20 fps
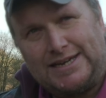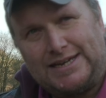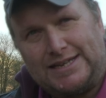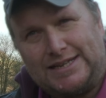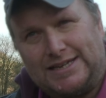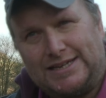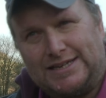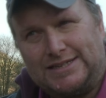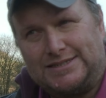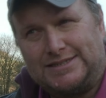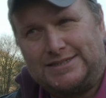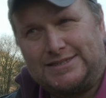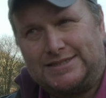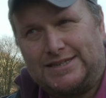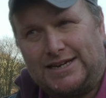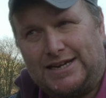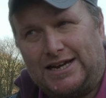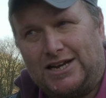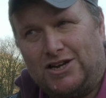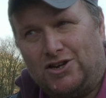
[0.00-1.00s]
There's
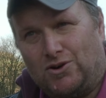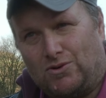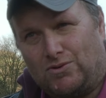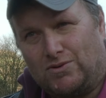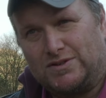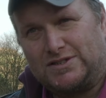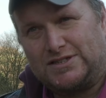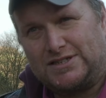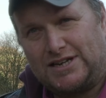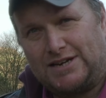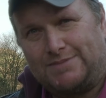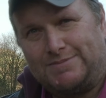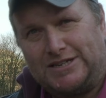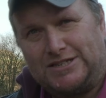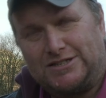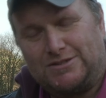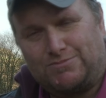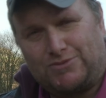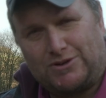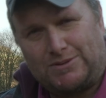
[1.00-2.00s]
lords come
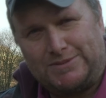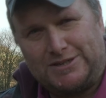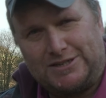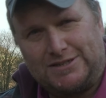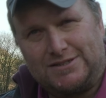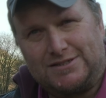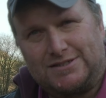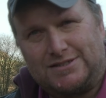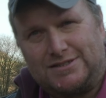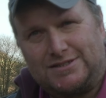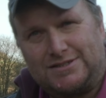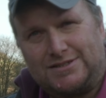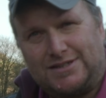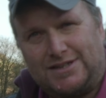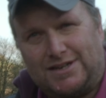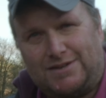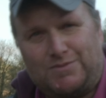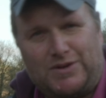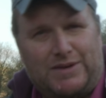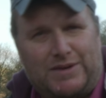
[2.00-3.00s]
into prominence.
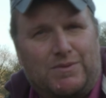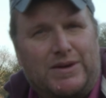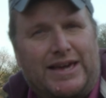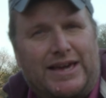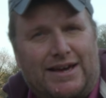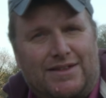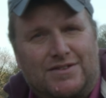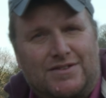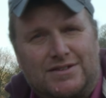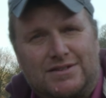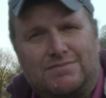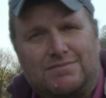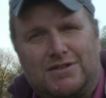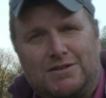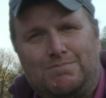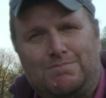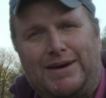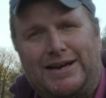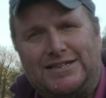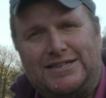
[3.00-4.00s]
We get
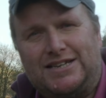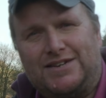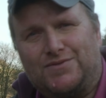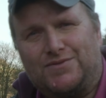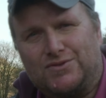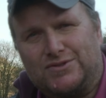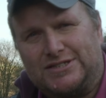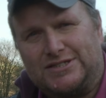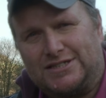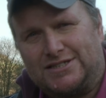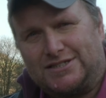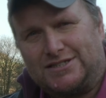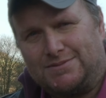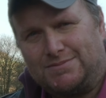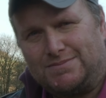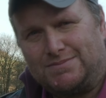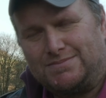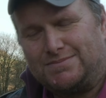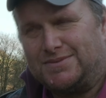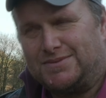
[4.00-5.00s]
the medieval
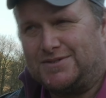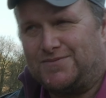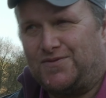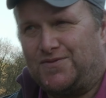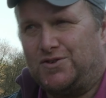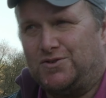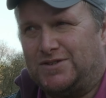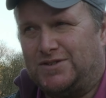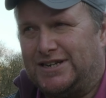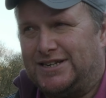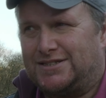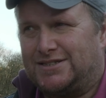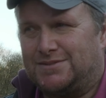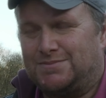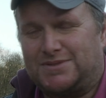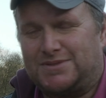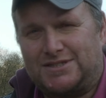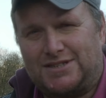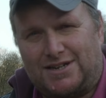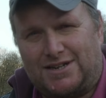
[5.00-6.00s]
system,
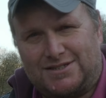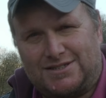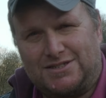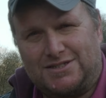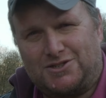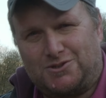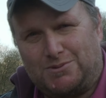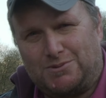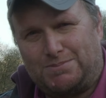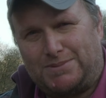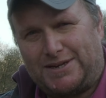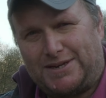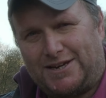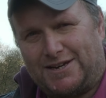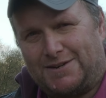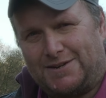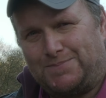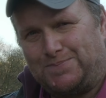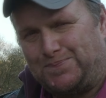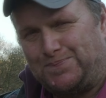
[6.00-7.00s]
feudalism, starting to appear.